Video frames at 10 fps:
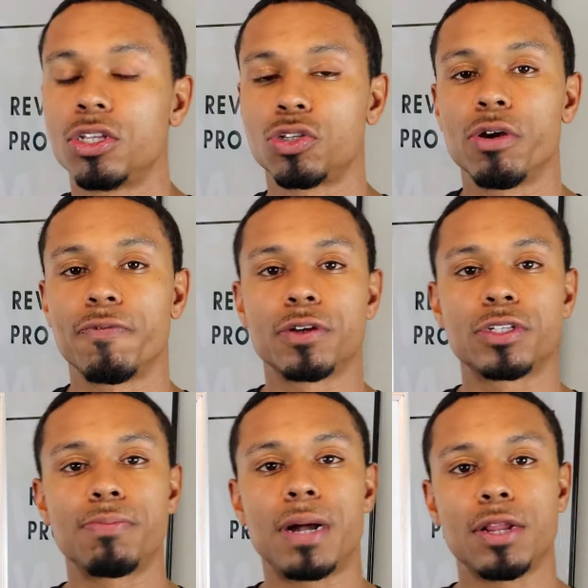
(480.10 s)
So if you're
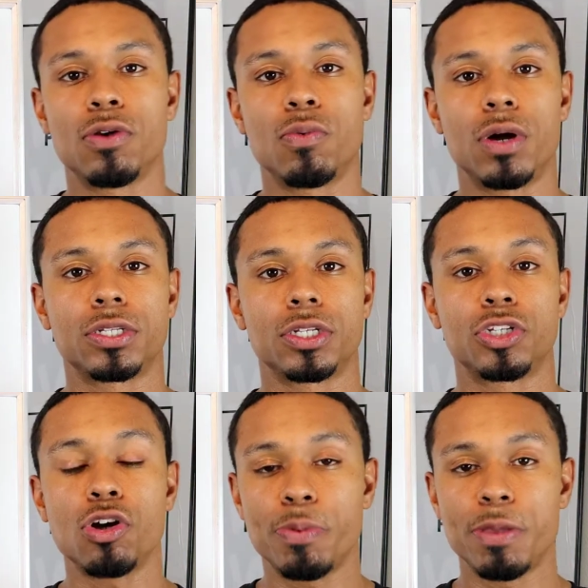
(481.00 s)
somebody who wants to
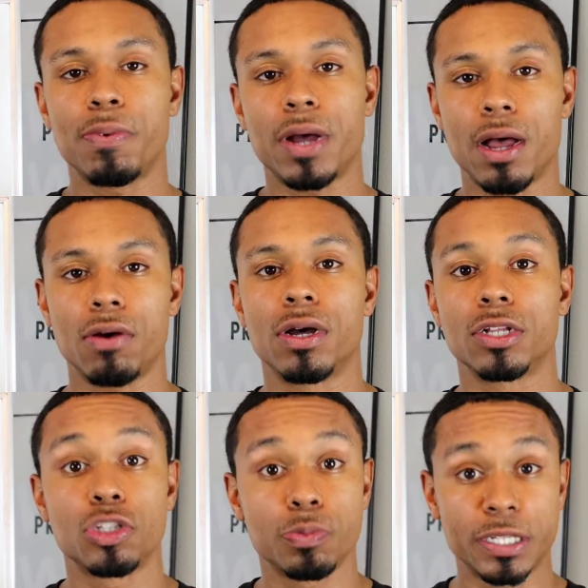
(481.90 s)
show people how
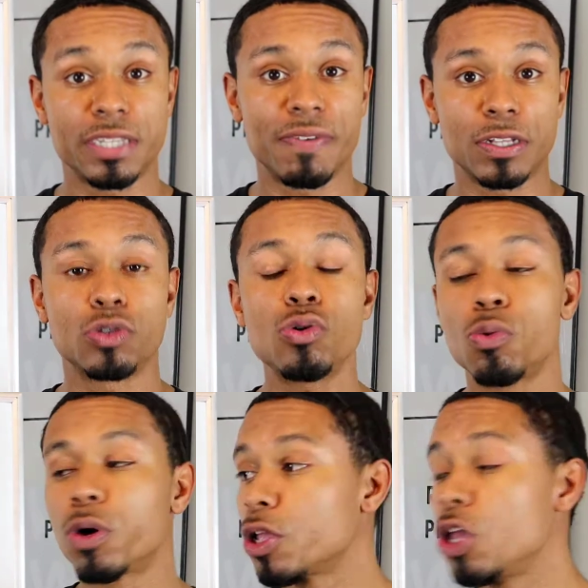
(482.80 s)
a specific tool
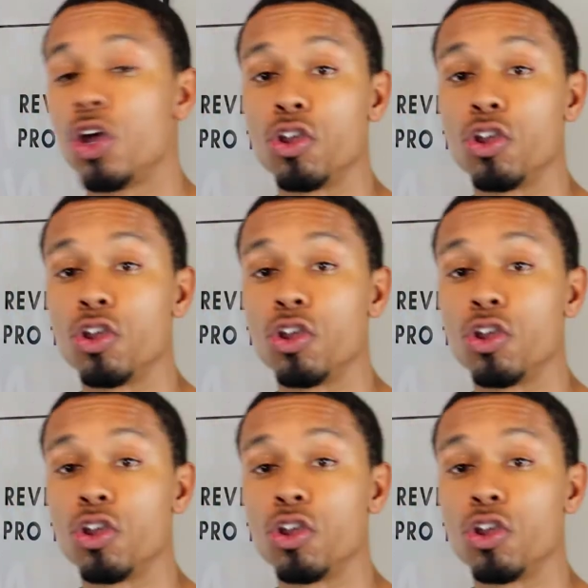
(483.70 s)
works,